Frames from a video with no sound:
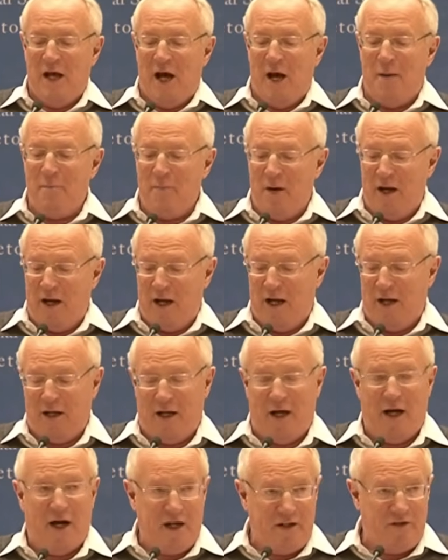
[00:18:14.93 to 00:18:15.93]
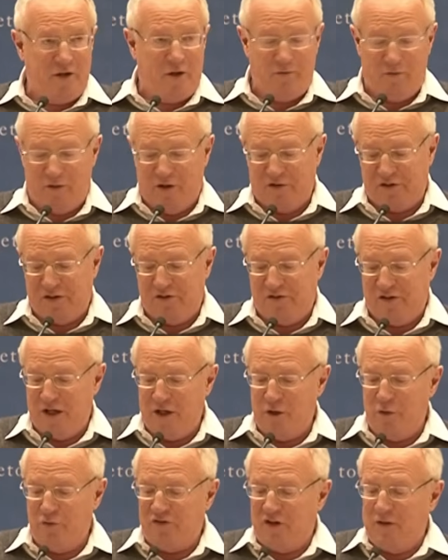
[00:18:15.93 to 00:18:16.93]
And I don't, as I say,
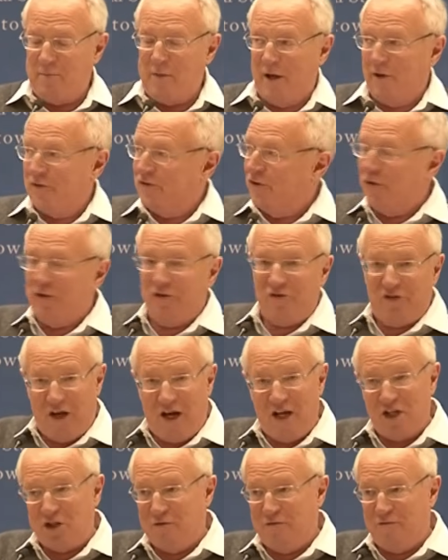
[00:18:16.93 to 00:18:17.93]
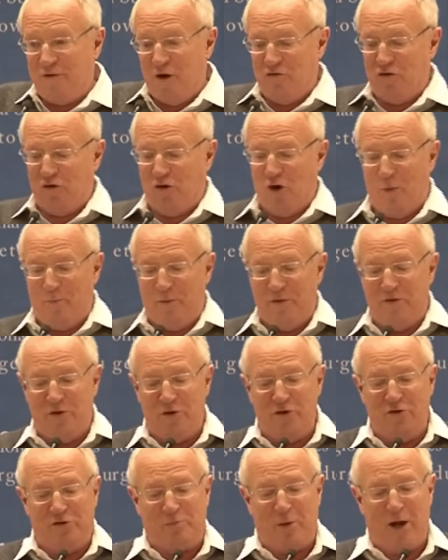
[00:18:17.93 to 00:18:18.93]
use email, so you can see I actually photocopied the
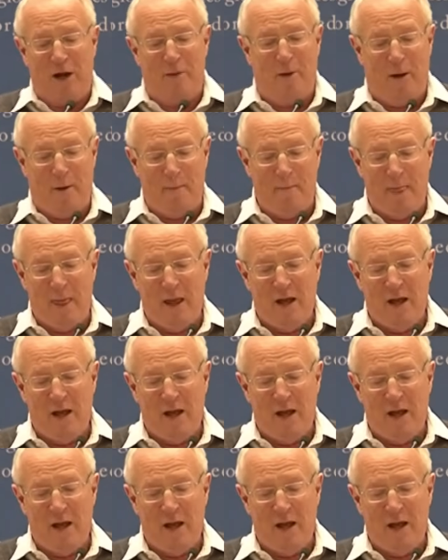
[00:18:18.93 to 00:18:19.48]
newspaper.